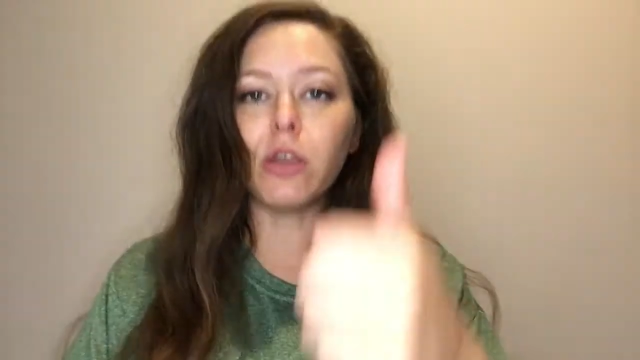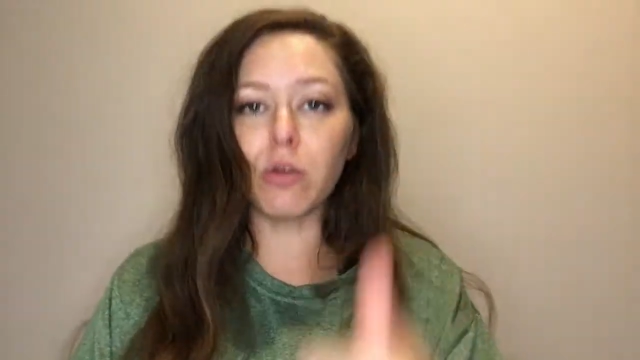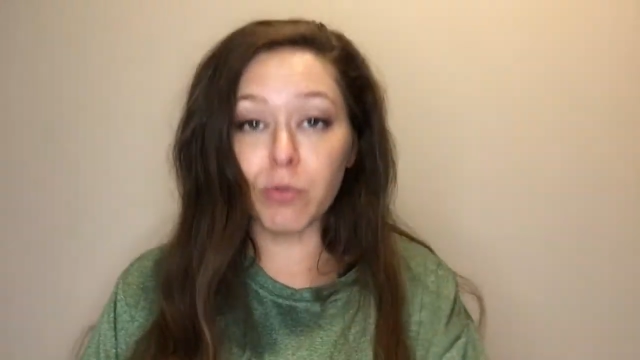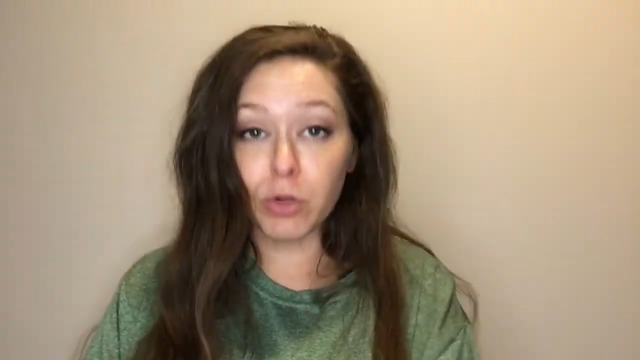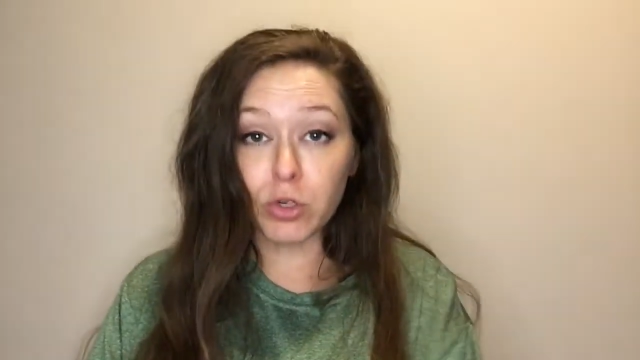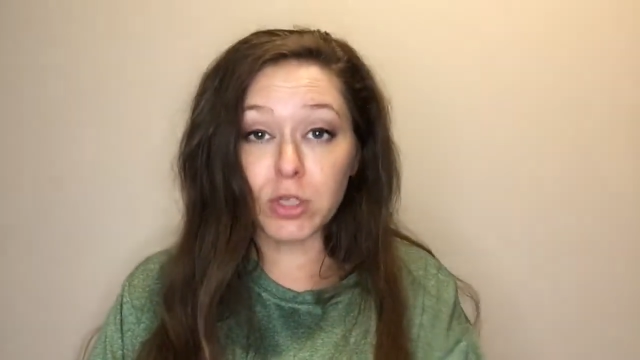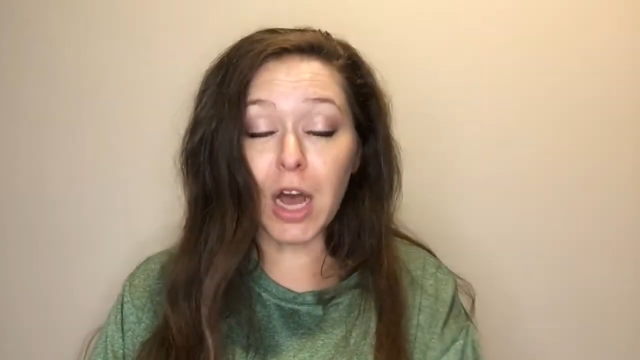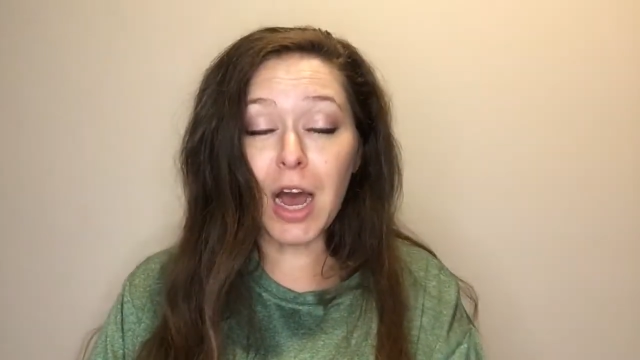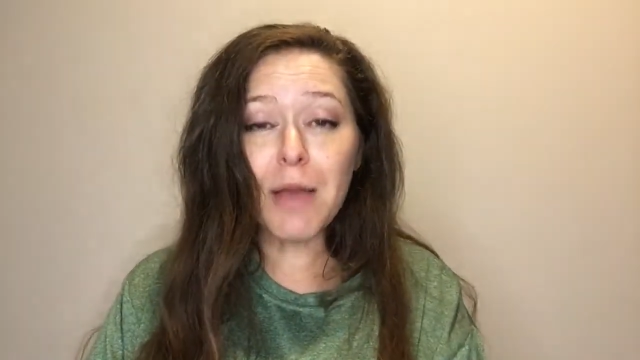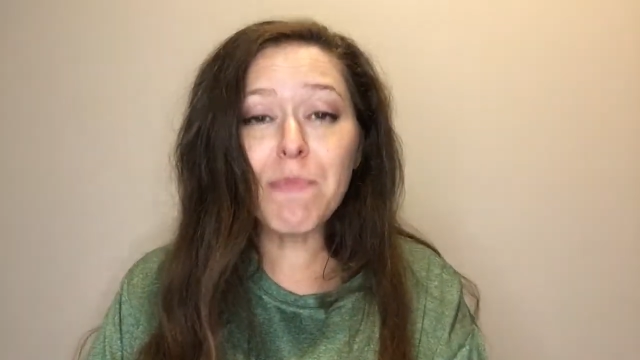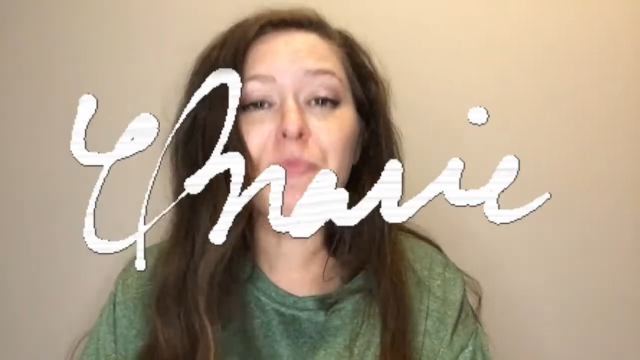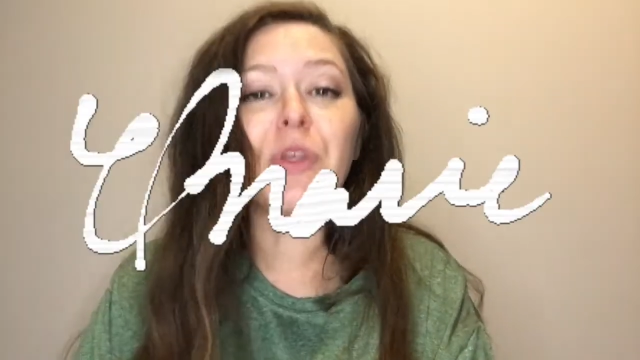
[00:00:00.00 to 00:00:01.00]
you for your
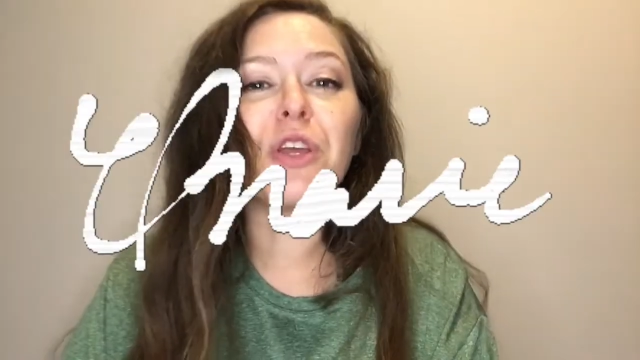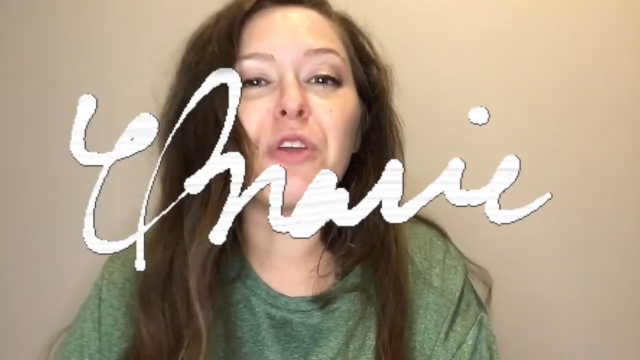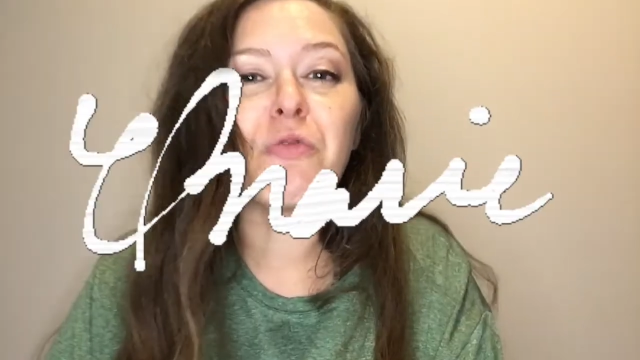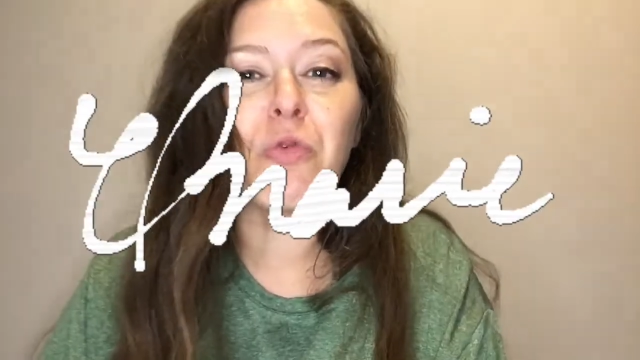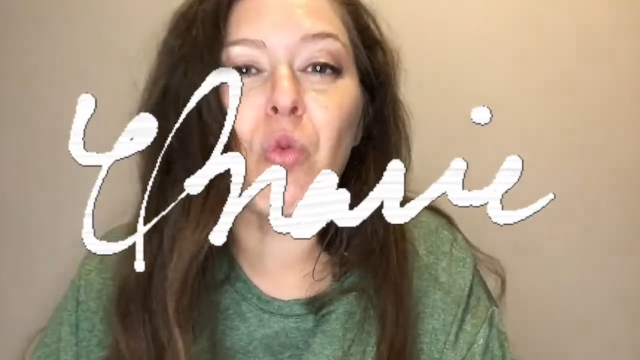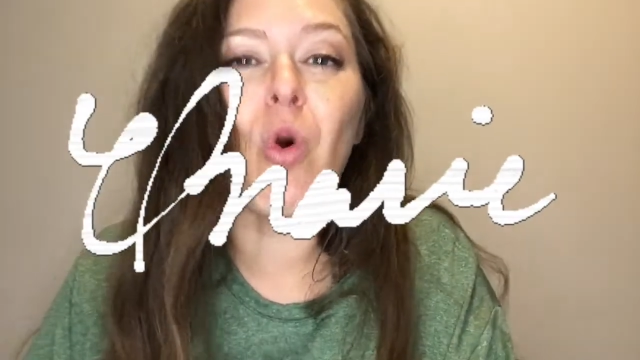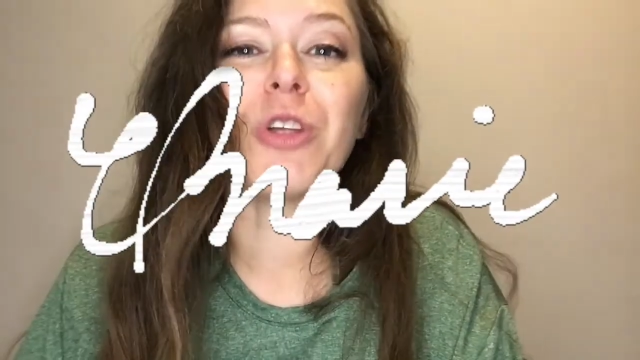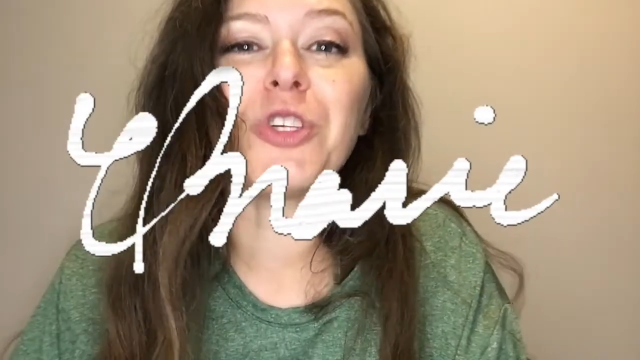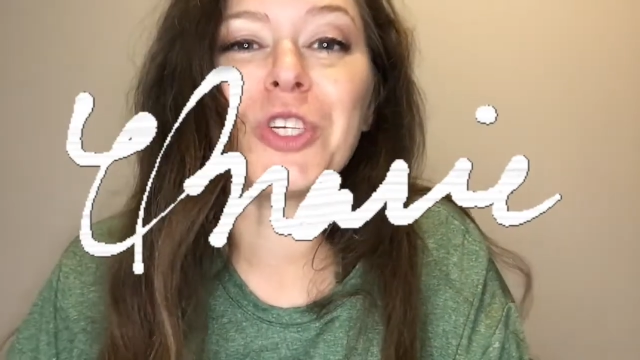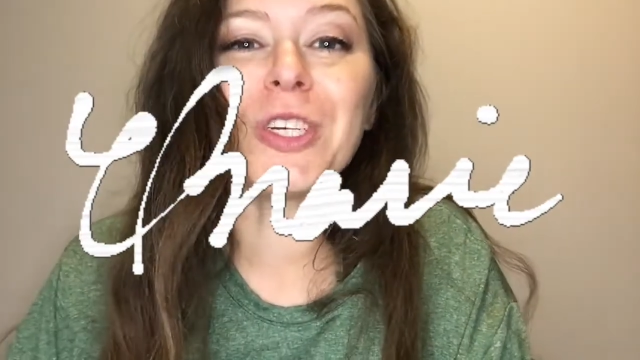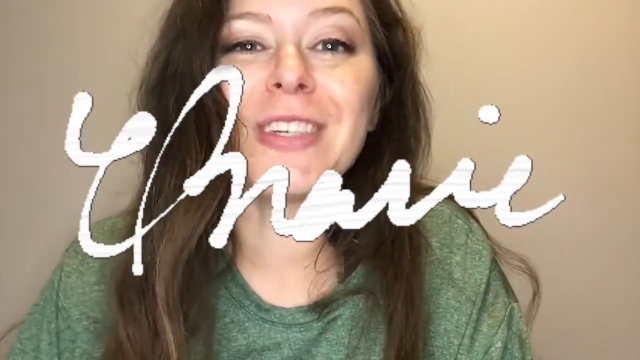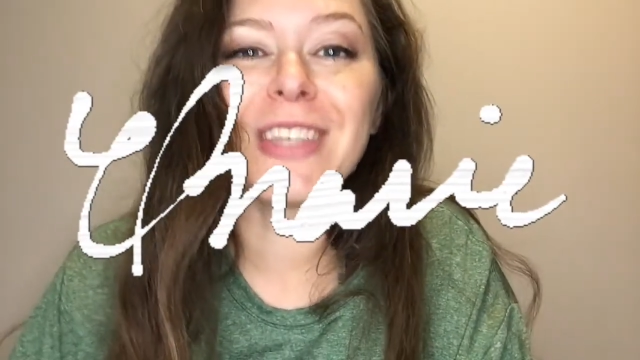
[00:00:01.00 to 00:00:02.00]
time. Thank you for
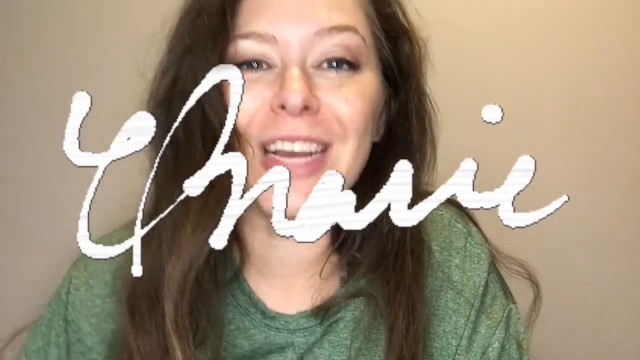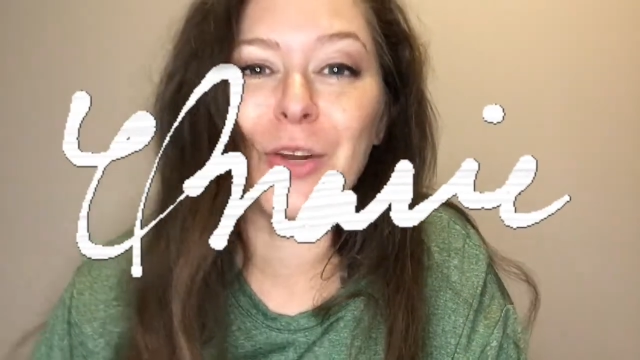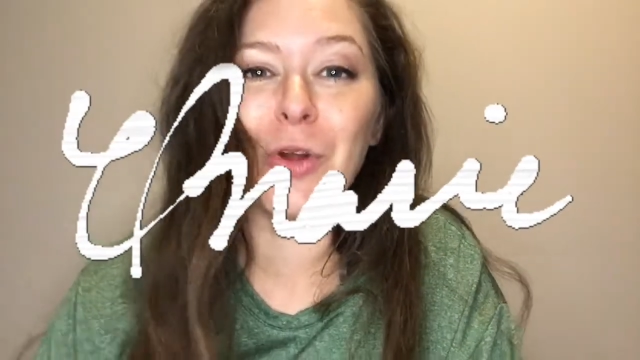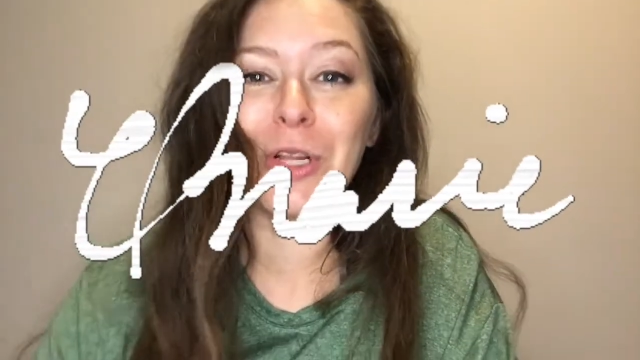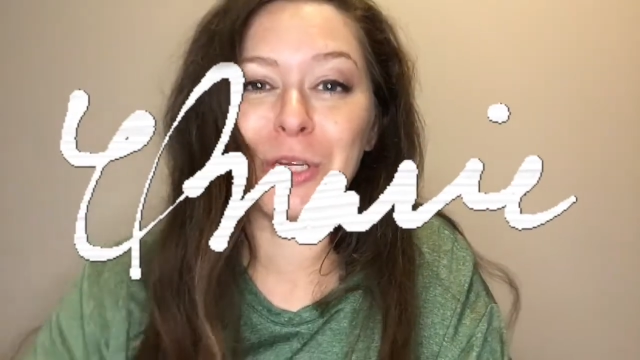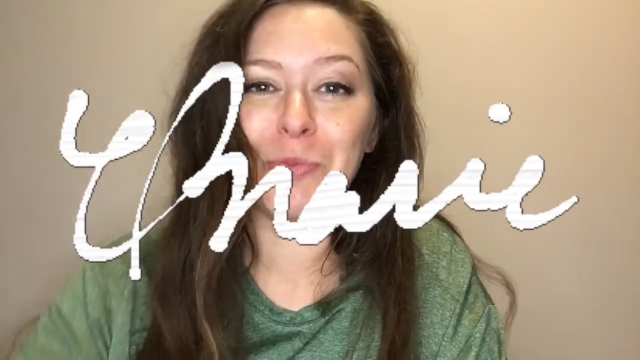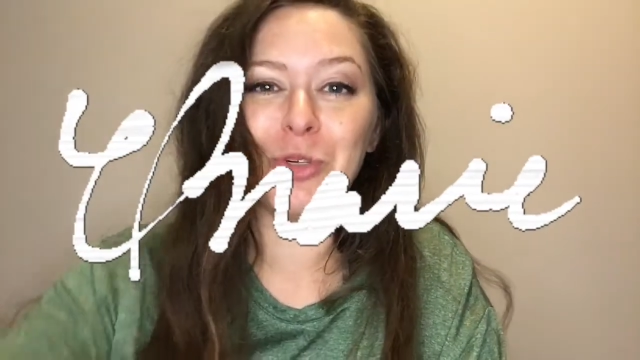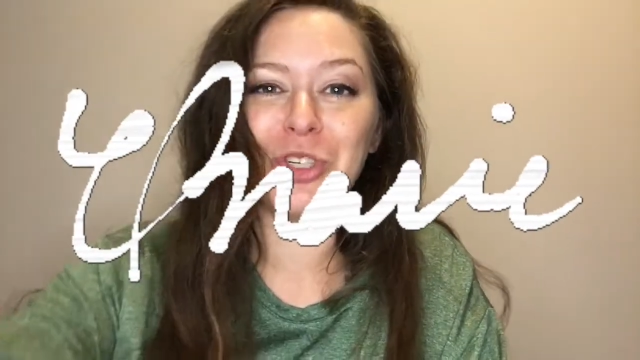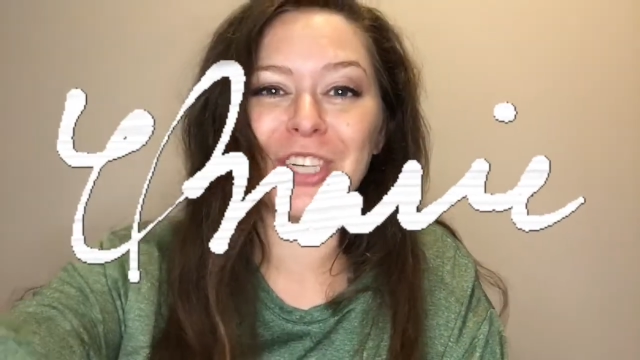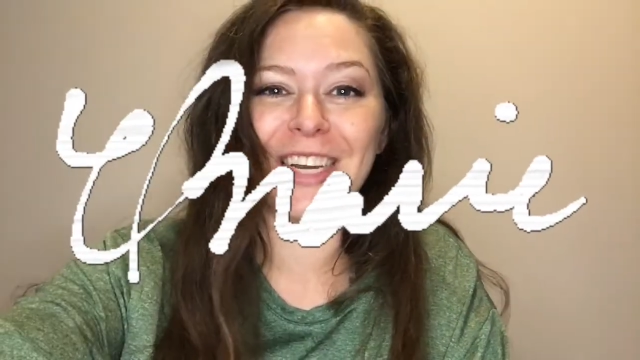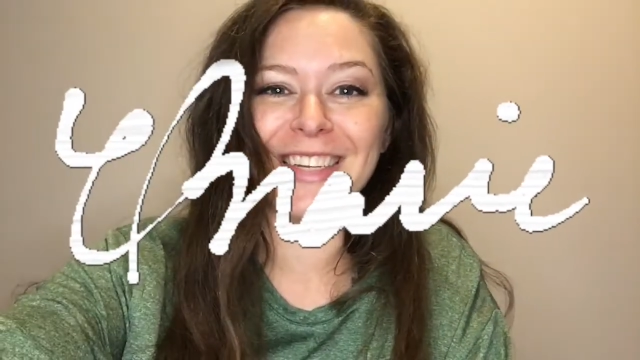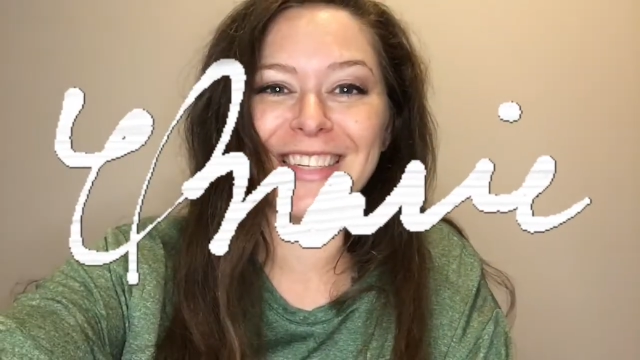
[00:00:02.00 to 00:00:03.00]
watching. I greatly
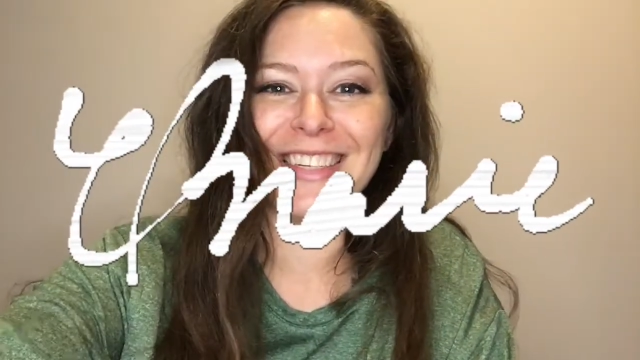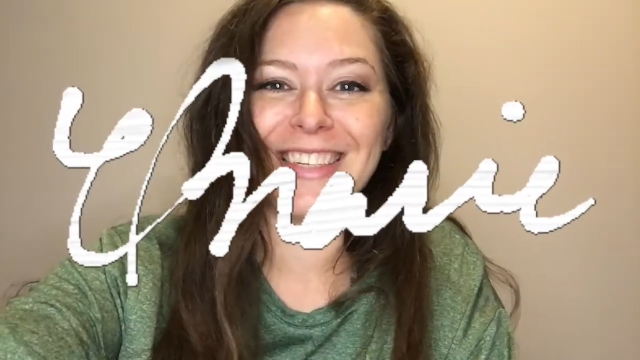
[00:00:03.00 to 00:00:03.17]
appreciate it.